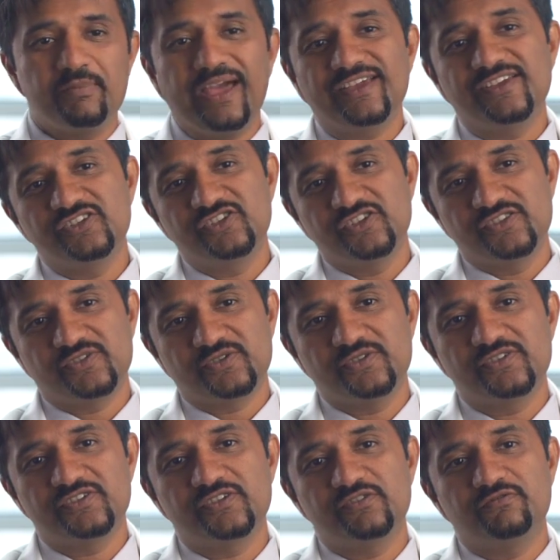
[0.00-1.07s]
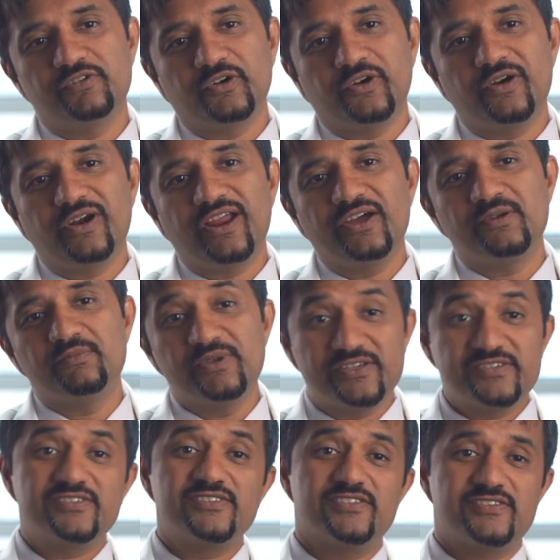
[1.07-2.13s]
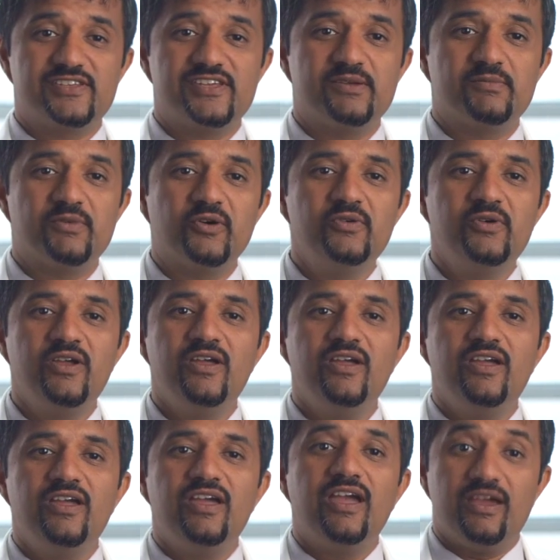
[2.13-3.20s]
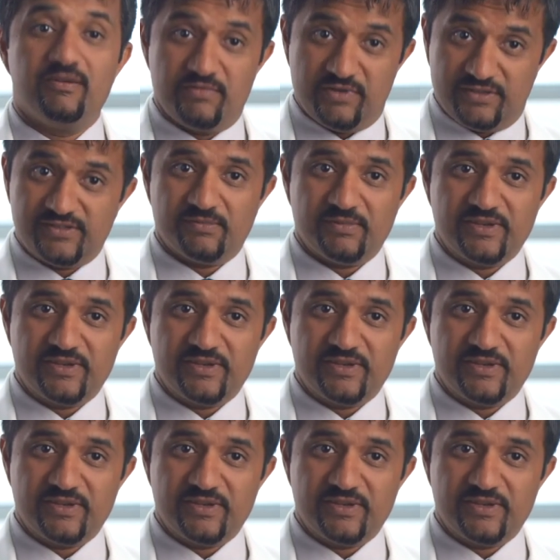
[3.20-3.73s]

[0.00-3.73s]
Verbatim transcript: package inserts to figure out how to mix this chemo and mix it